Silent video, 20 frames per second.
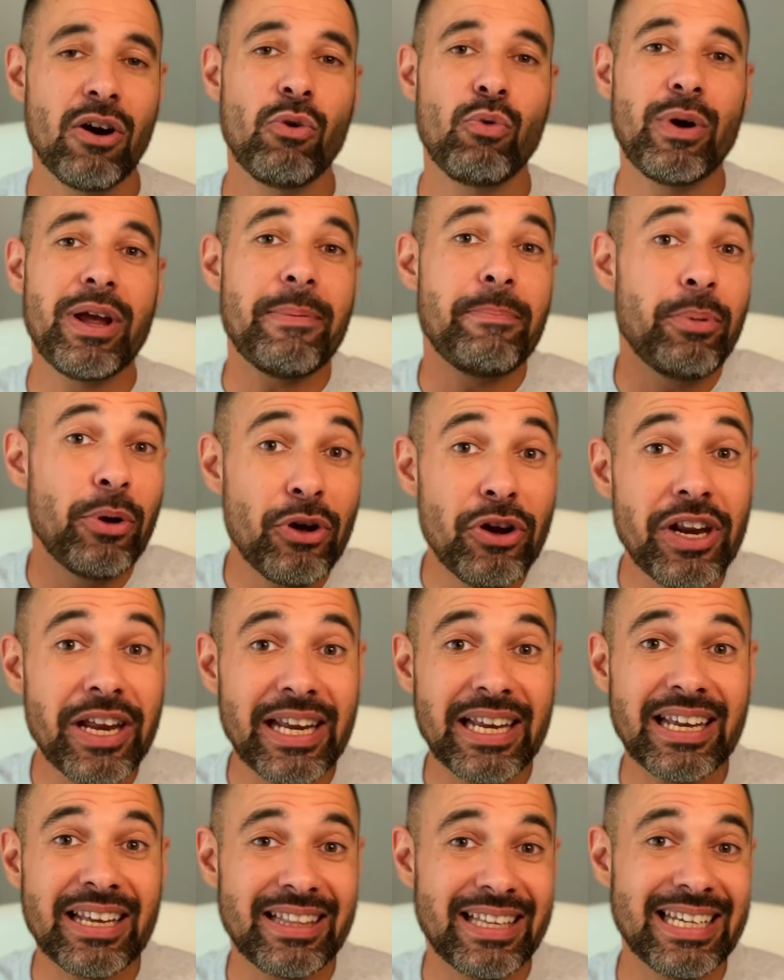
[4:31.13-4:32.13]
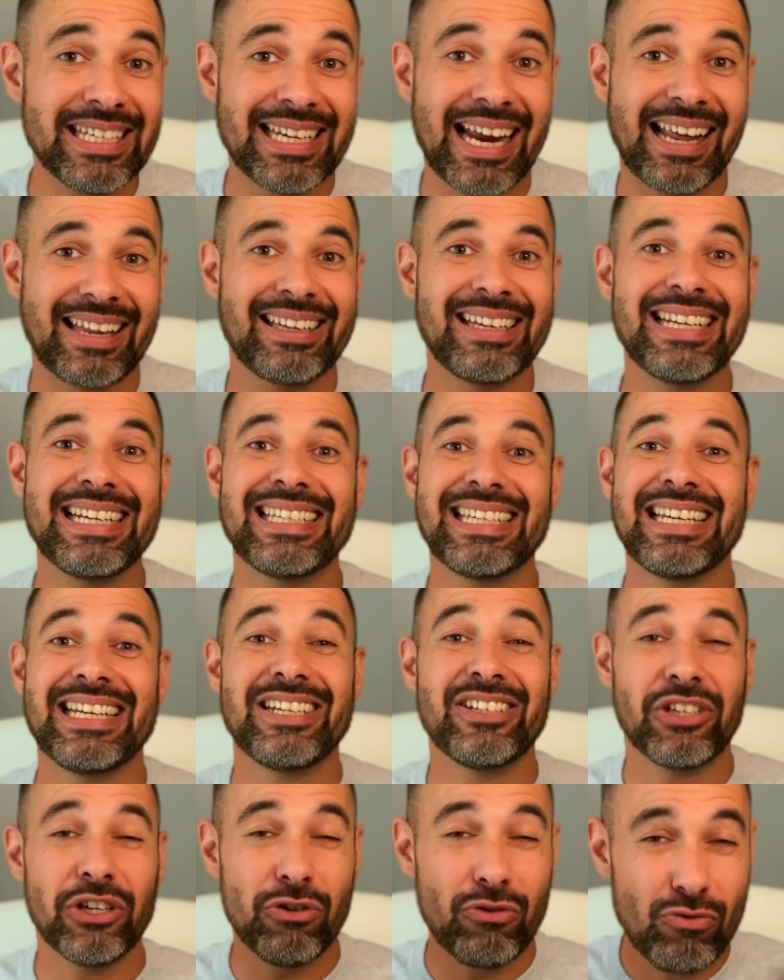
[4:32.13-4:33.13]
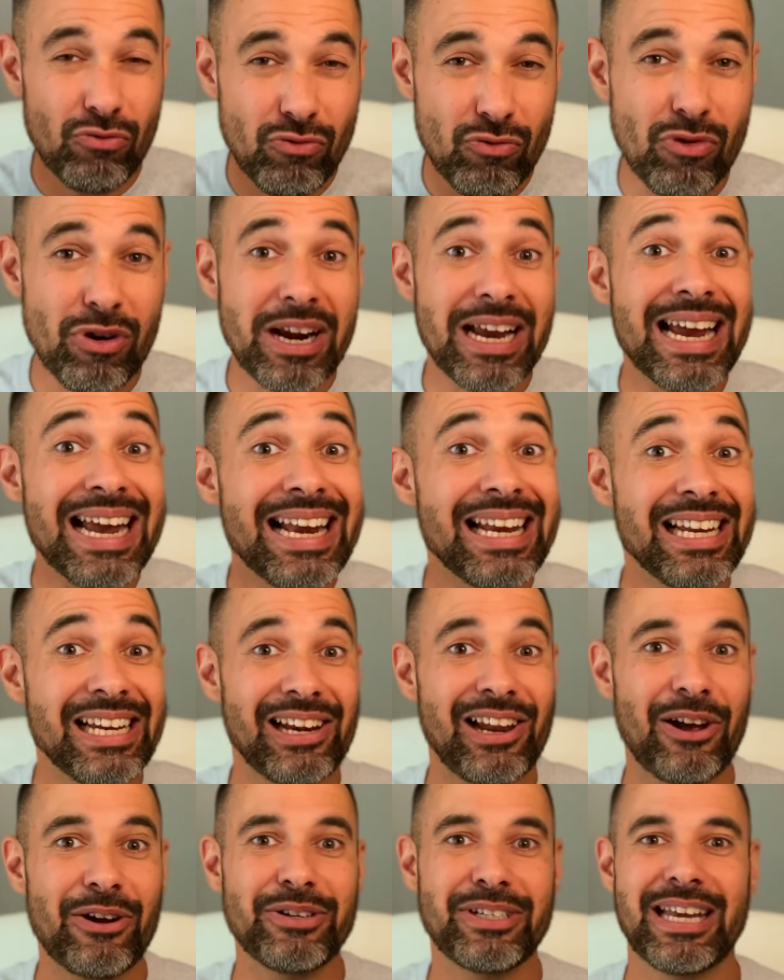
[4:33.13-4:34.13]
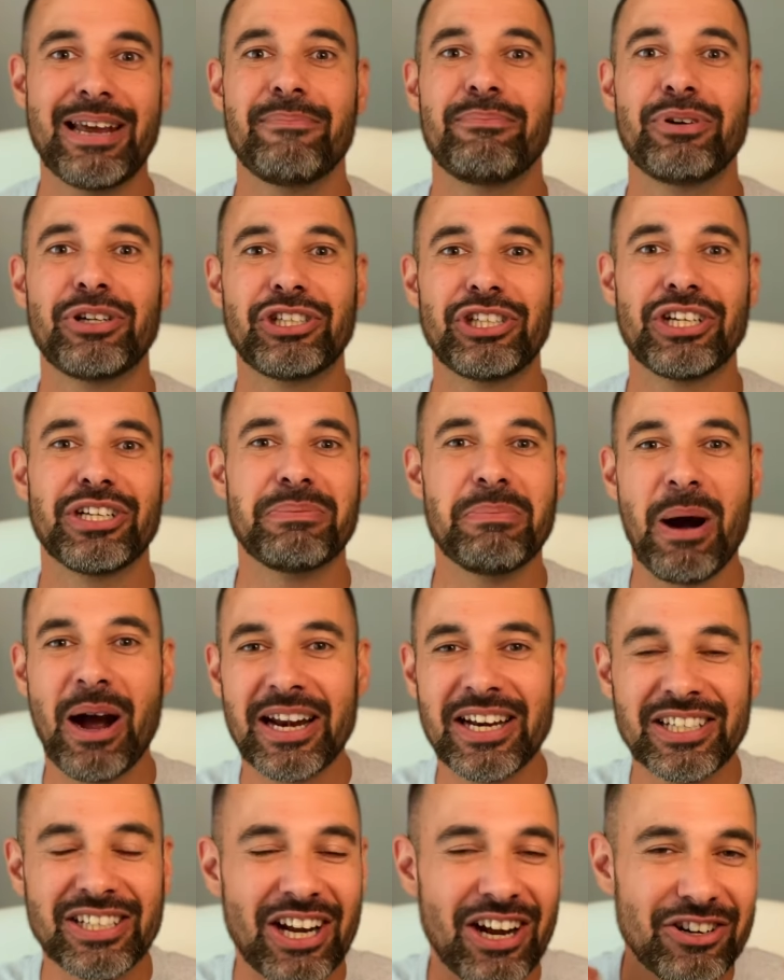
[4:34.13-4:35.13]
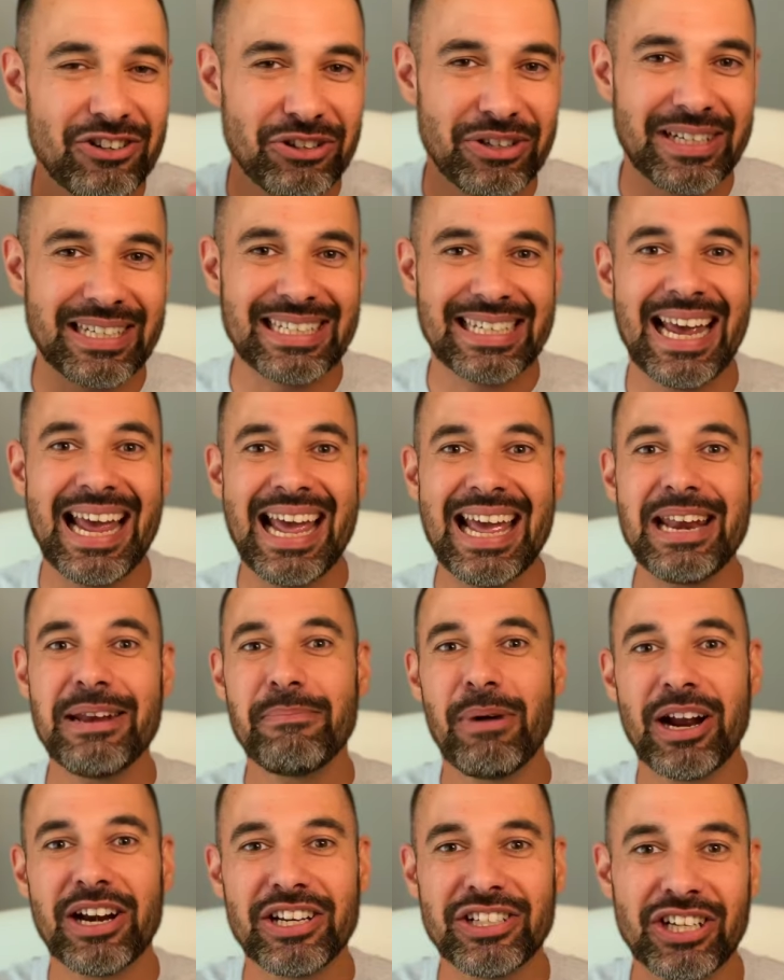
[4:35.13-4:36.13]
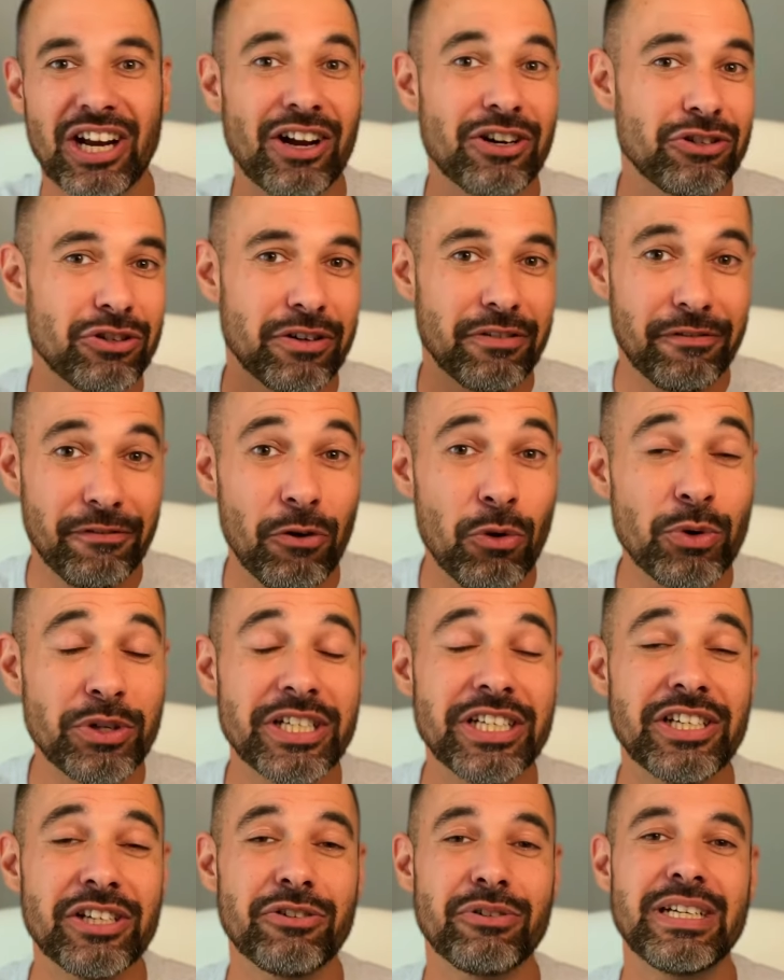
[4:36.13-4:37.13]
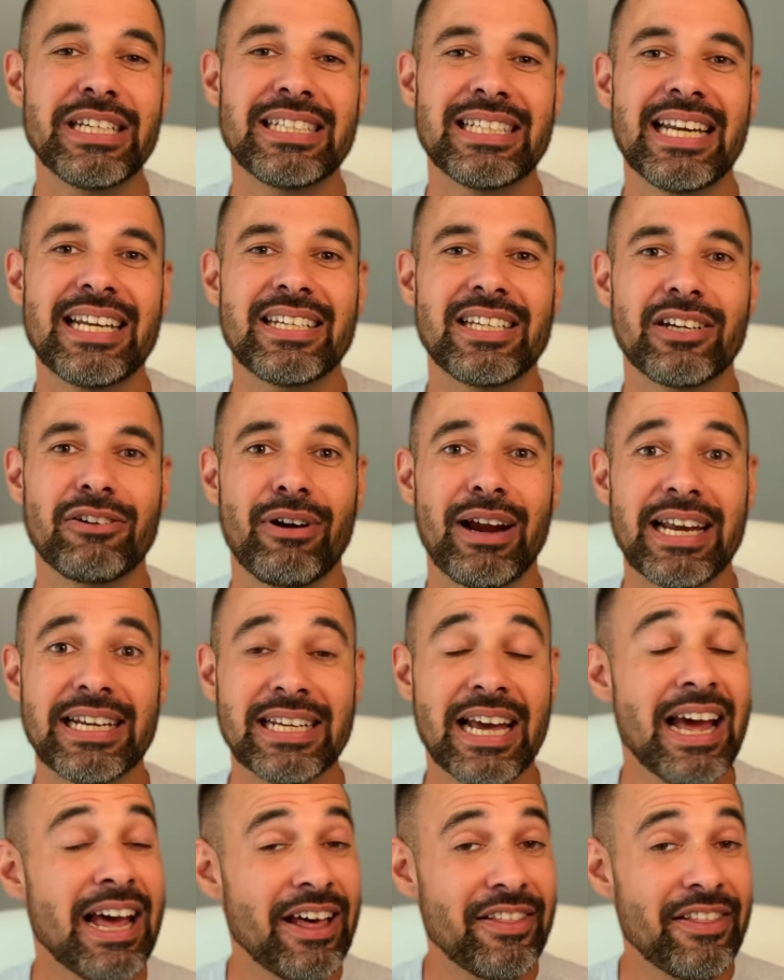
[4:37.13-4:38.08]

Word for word: We're putting these athletes into really low temperatures, minus 110, minus 140 degrees centigrade.